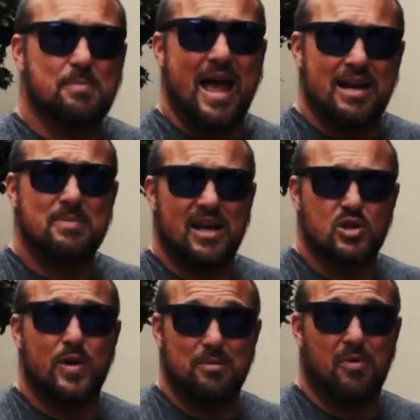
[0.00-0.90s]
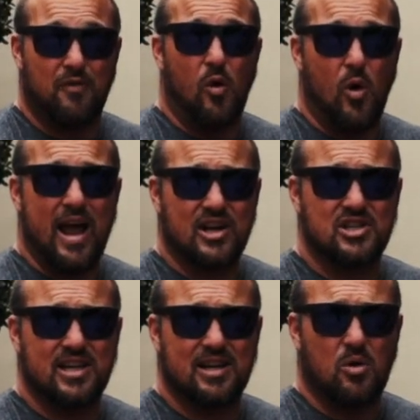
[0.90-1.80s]
made me a twin before,
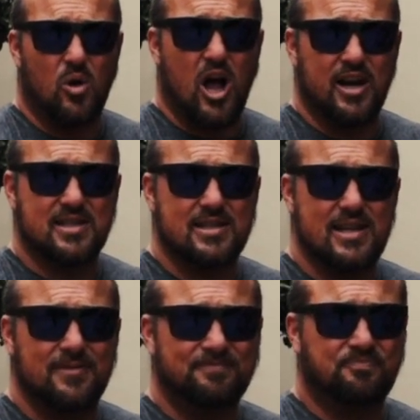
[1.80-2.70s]
actually, in all honesty.